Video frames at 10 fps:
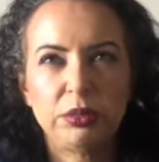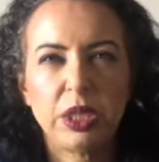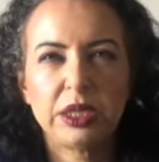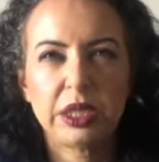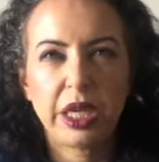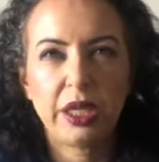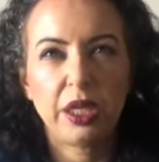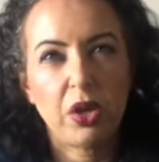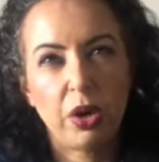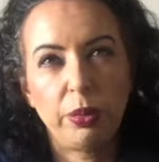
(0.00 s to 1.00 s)
let's say,
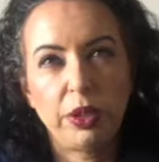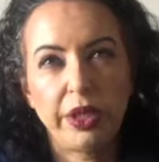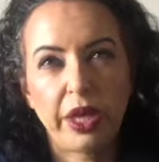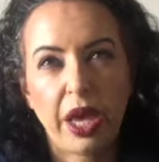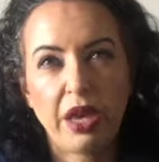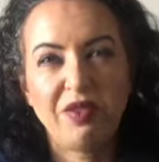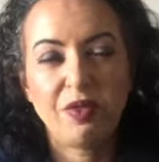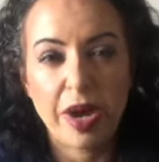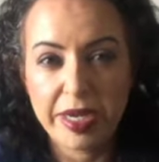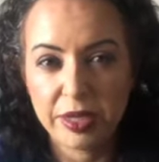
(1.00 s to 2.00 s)
Urban Decay
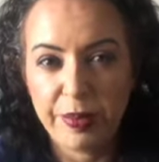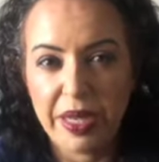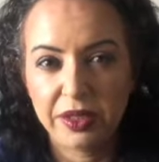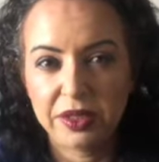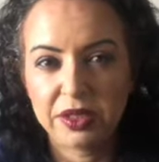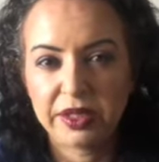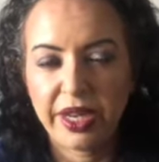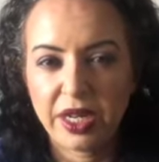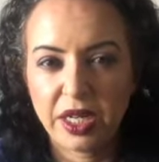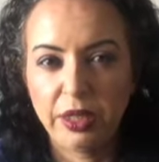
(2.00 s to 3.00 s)
Vice palettes,
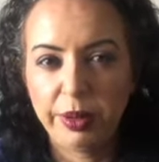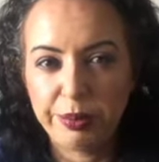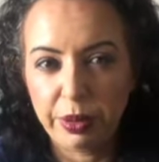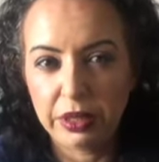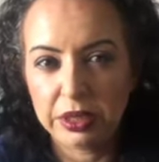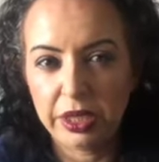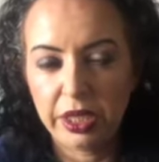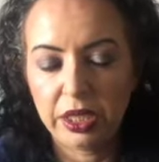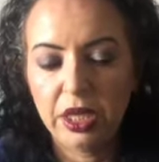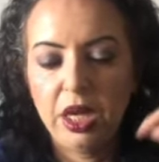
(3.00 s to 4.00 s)
they are a little bit
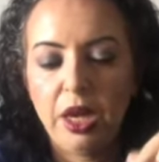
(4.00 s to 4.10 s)
bulkier,